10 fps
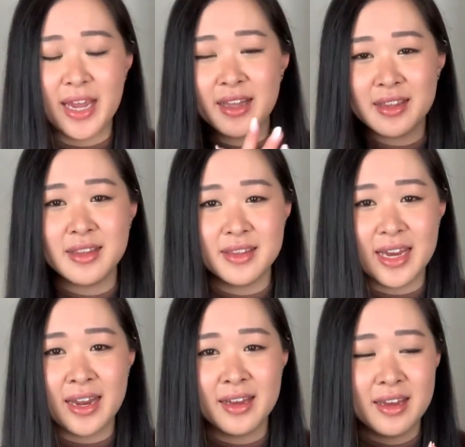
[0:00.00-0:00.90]
Other than
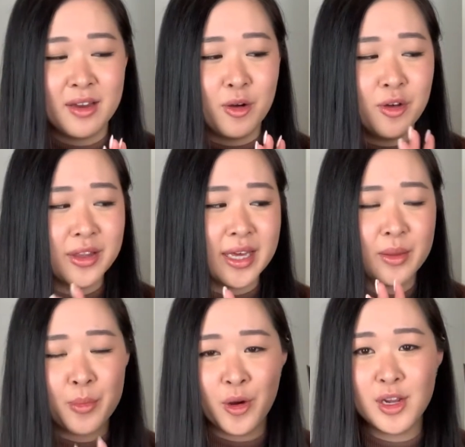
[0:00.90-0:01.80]
that, all the other
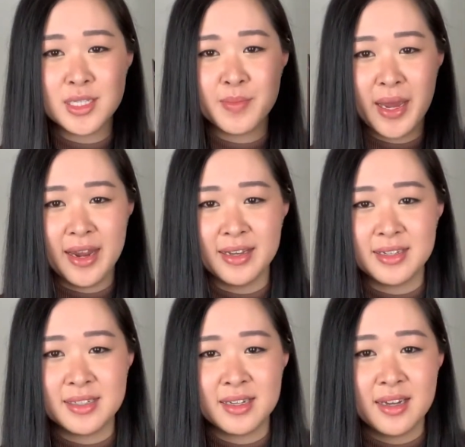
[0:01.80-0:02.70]
pros about
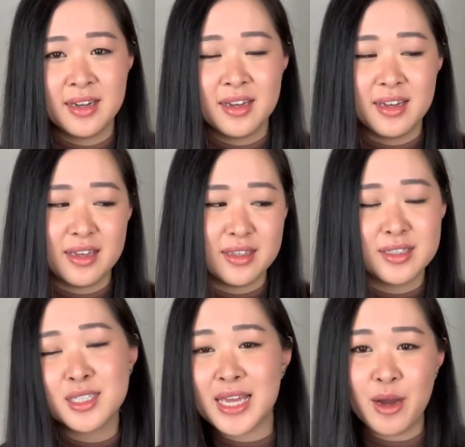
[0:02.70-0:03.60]
it
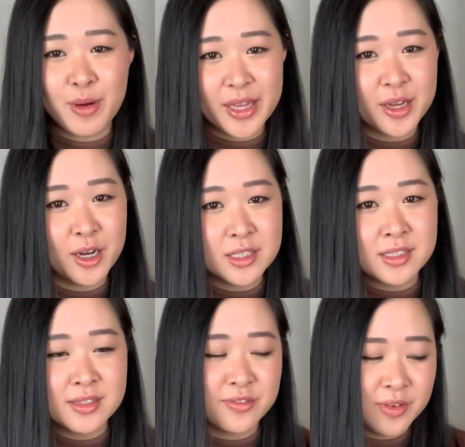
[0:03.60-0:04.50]
just outweigh the
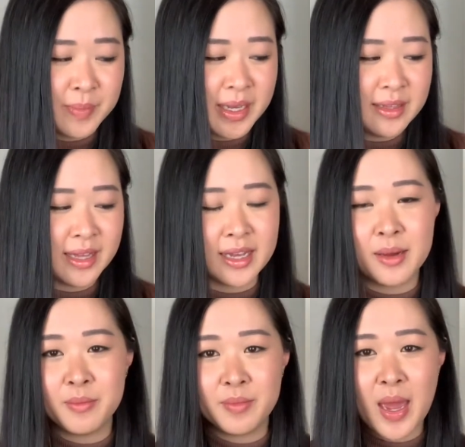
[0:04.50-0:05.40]
cons for me. Like
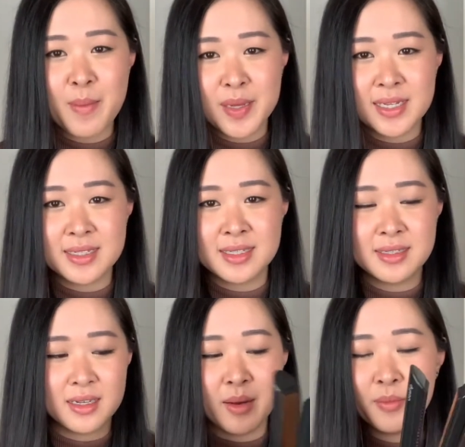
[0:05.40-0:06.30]
I'm happy to